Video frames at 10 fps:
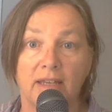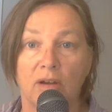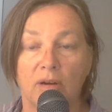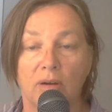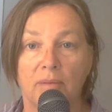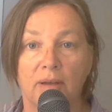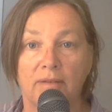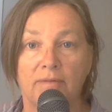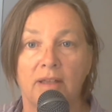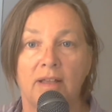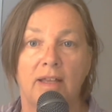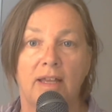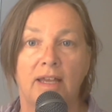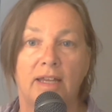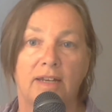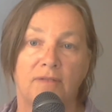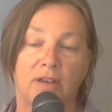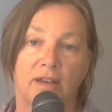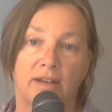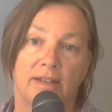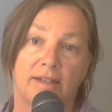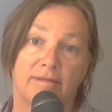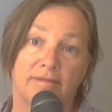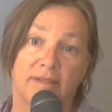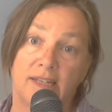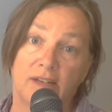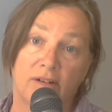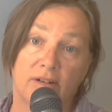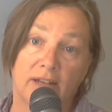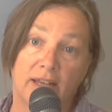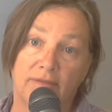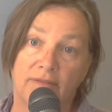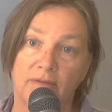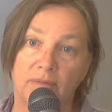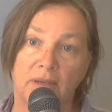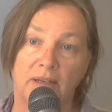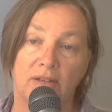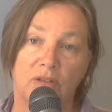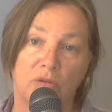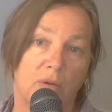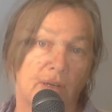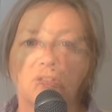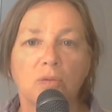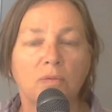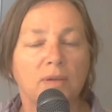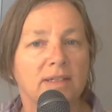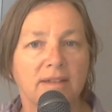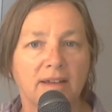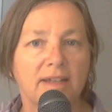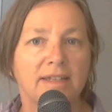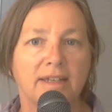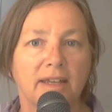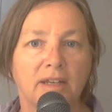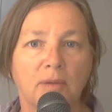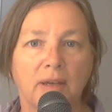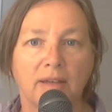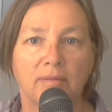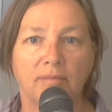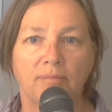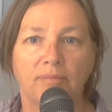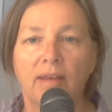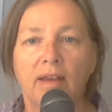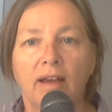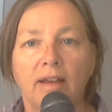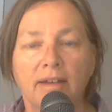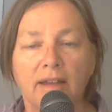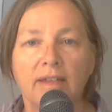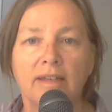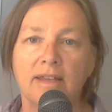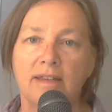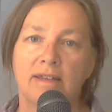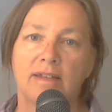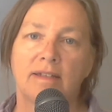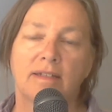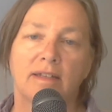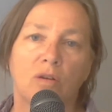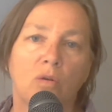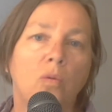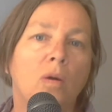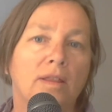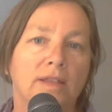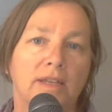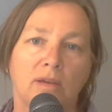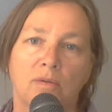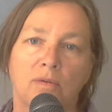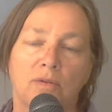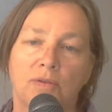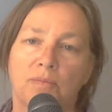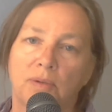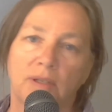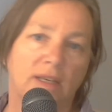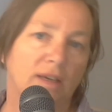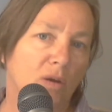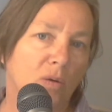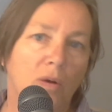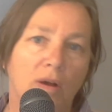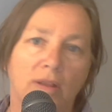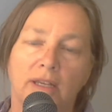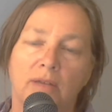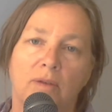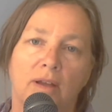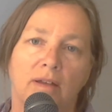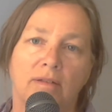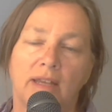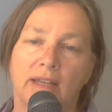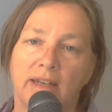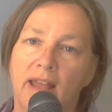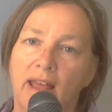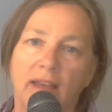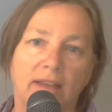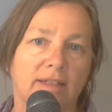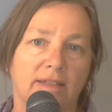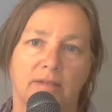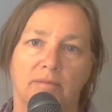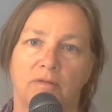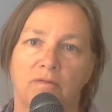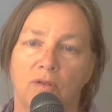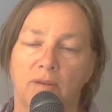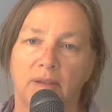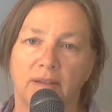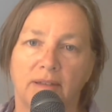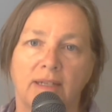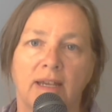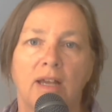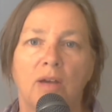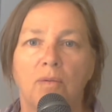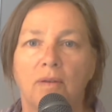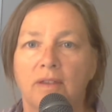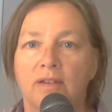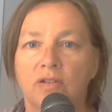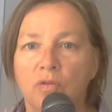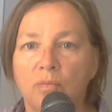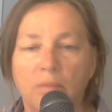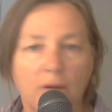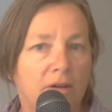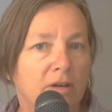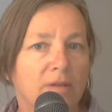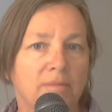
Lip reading: or above. And if you got a D or an F, that would be 20. So what's a 90 anyway? A 90 is a quality horse putting a quality round, an excellent performance with a superb